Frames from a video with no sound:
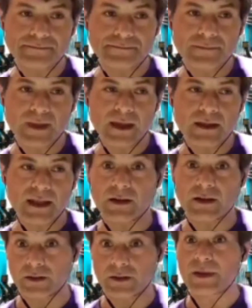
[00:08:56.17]
you're a
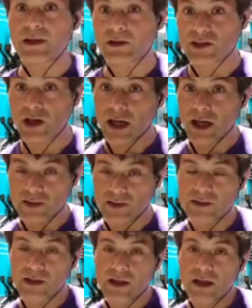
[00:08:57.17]
medical scientist,
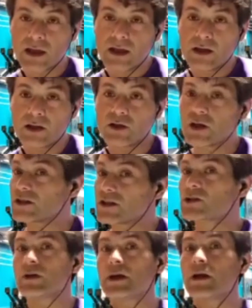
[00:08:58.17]
you can still
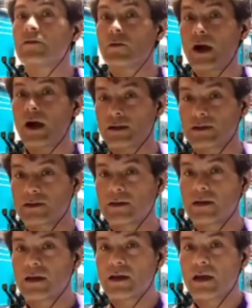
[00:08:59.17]
get off the rails.
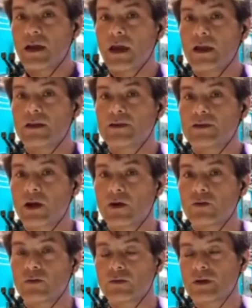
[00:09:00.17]
And
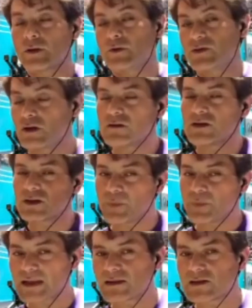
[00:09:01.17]
so it was sort of just
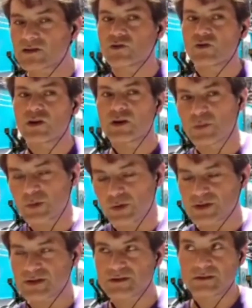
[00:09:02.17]
back to the drawing boards,